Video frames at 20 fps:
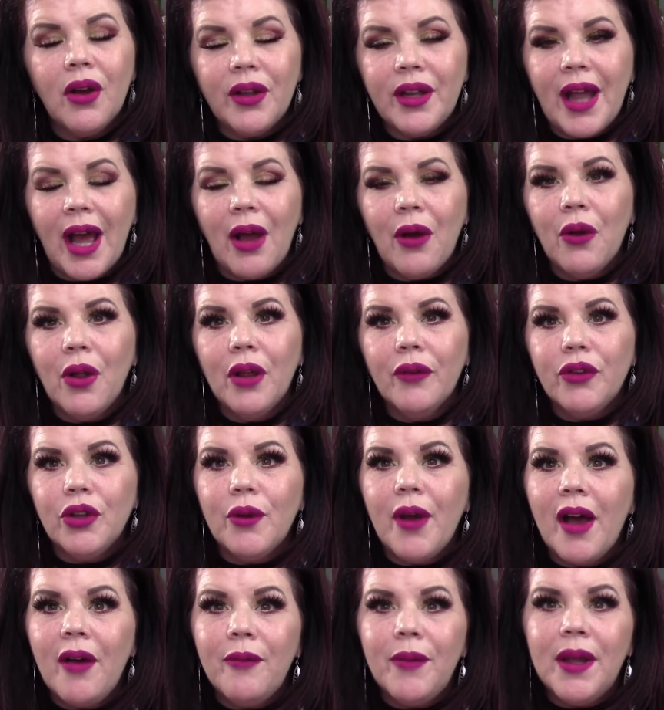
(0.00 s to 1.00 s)
not all of
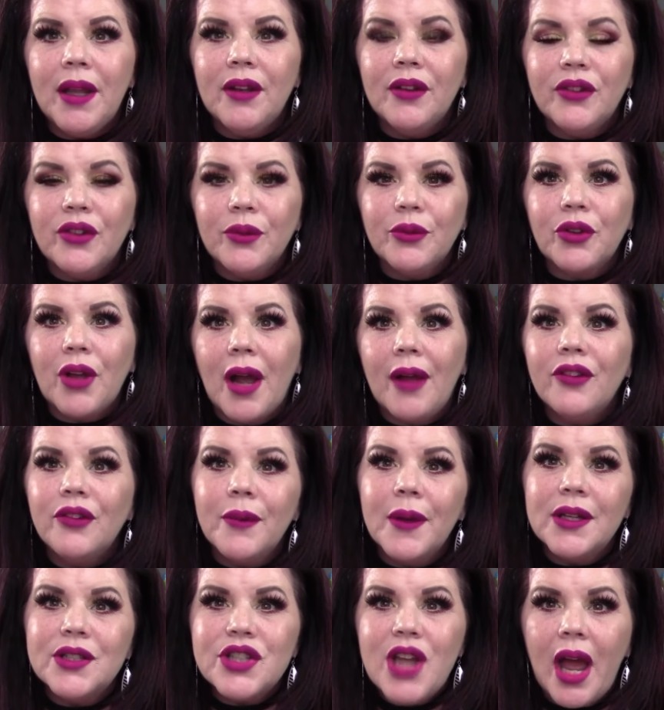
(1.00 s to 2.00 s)
you have been subscribed
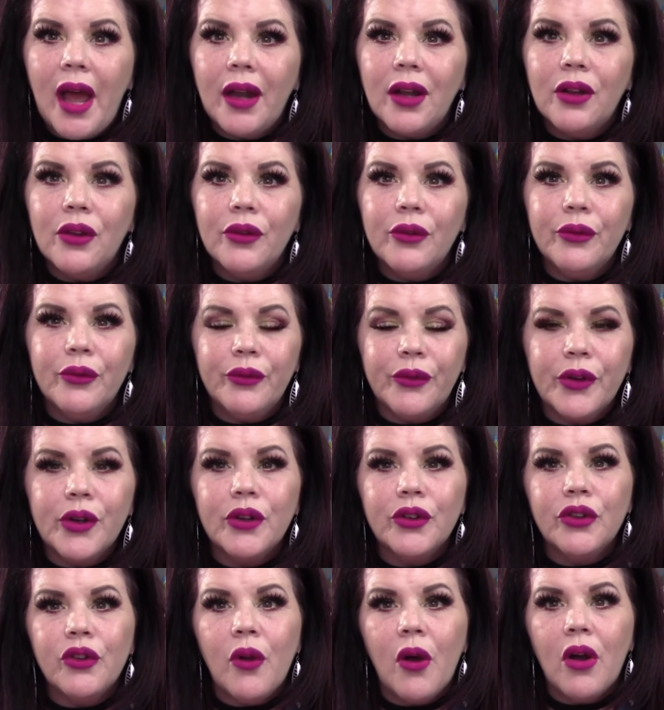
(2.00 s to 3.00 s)
to my channel for
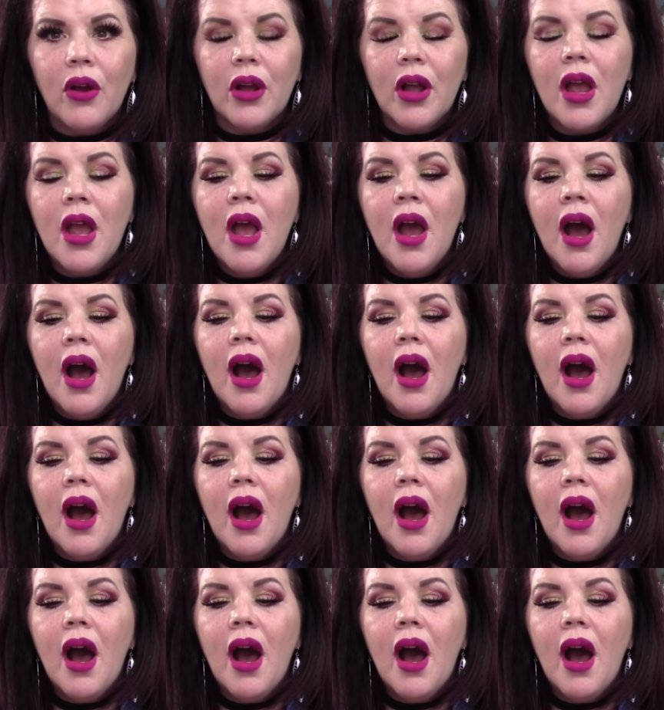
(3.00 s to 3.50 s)
as long.